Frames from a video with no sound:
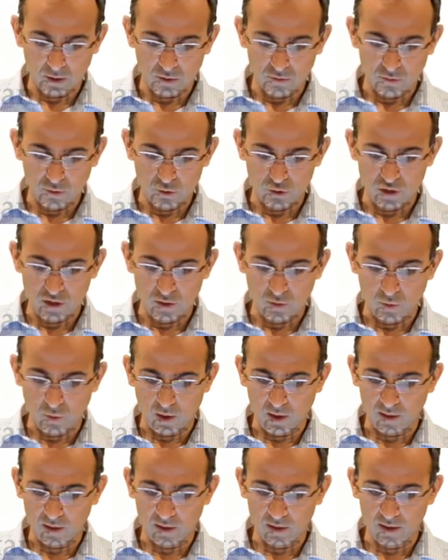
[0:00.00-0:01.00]
through g
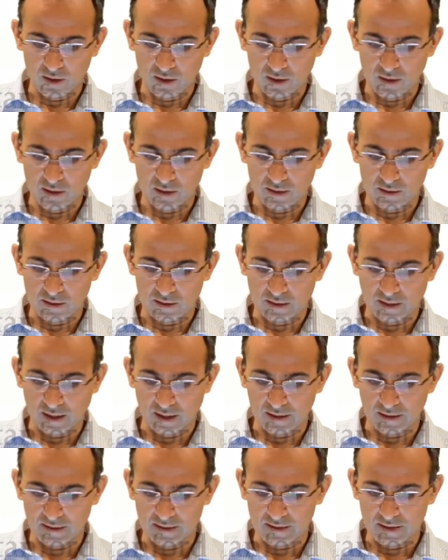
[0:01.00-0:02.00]
one to
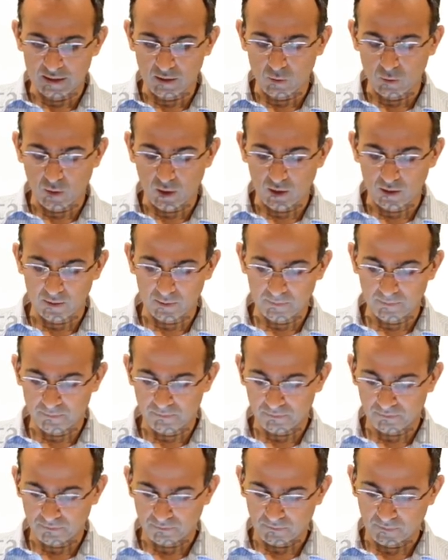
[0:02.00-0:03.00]
get z one.
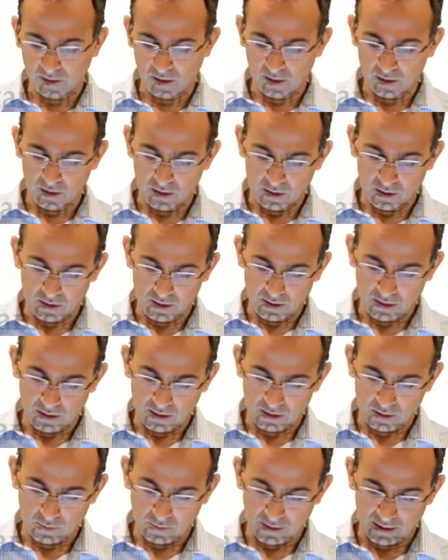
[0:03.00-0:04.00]

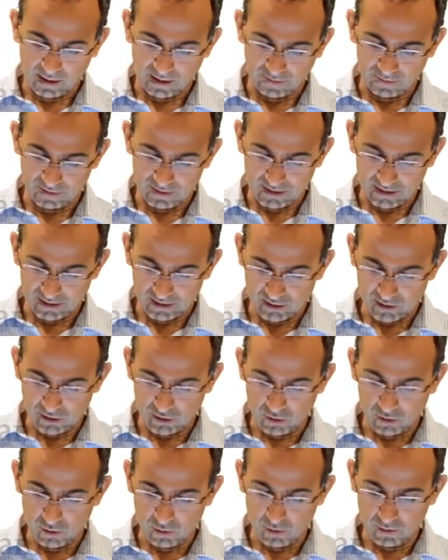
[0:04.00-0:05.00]
Here we have z
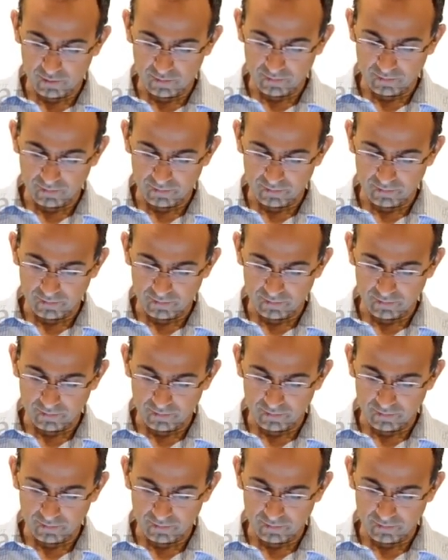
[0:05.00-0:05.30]
two,